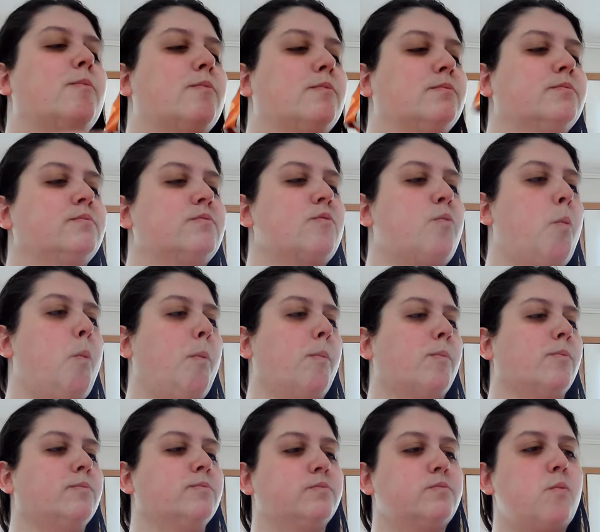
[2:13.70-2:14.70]
Mm -mm
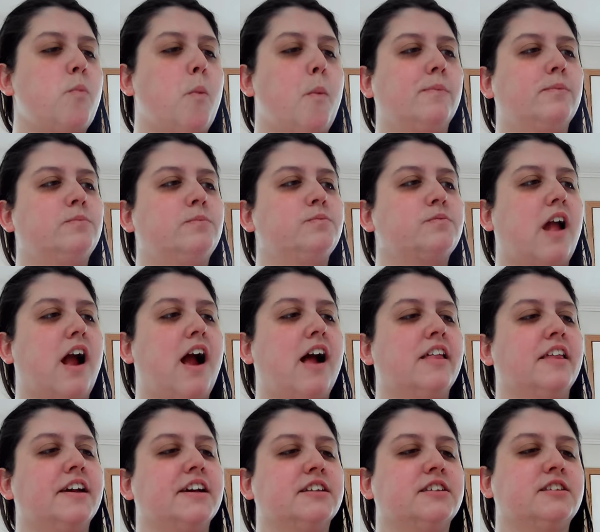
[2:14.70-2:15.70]
-mm. I
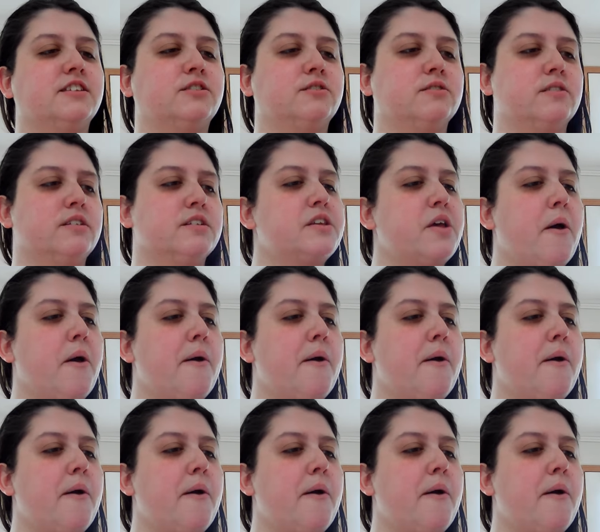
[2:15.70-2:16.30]
like these ones.